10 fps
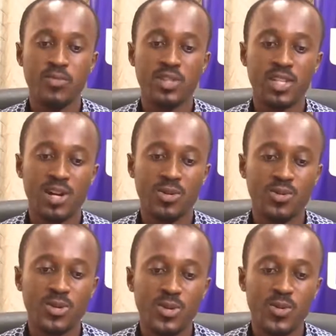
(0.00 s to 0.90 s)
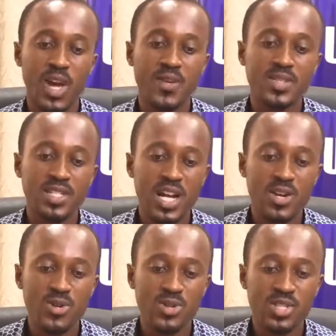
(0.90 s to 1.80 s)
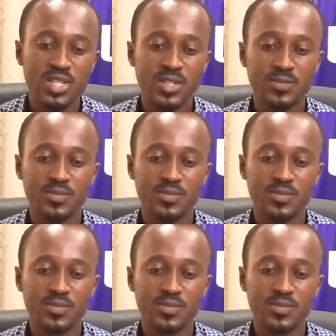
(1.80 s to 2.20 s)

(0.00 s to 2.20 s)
Now, we have scenarios